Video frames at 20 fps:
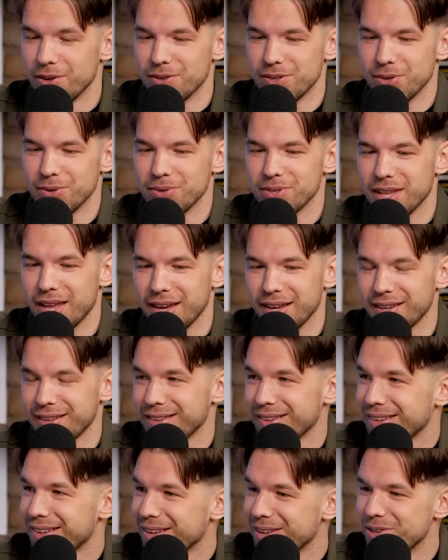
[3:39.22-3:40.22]
So it's like,
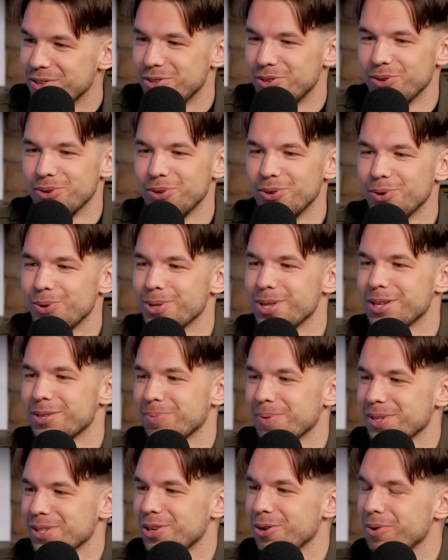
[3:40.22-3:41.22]
you knew this
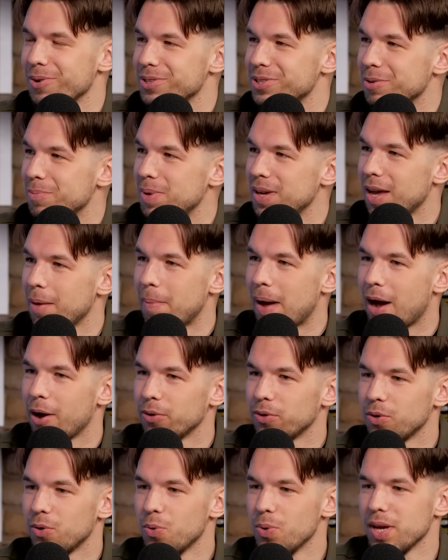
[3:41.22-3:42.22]
was going to be
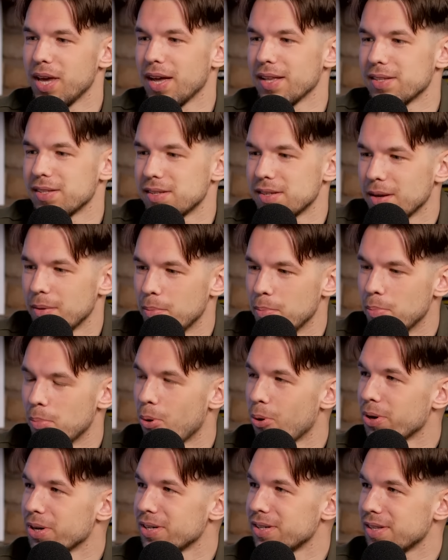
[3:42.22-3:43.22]
about who gets
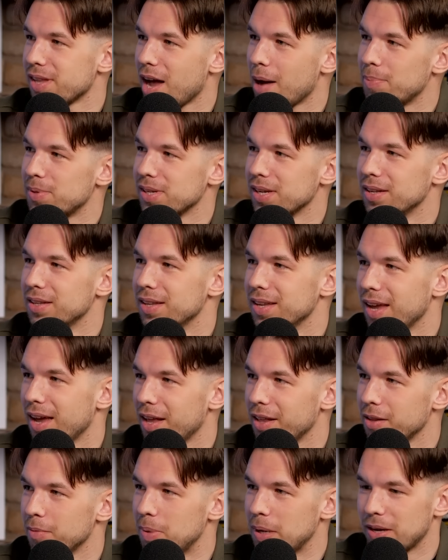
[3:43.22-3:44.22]
more stops in the end,